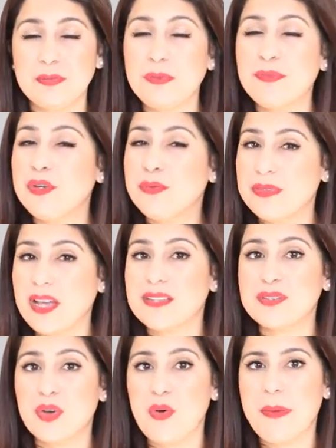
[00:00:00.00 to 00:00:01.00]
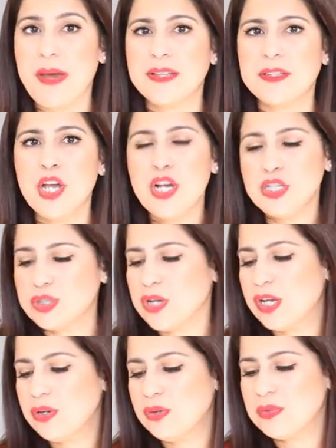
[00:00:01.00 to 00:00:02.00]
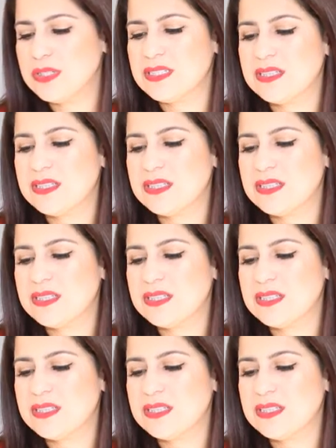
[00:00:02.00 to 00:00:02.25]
Perfume does go bad, so I always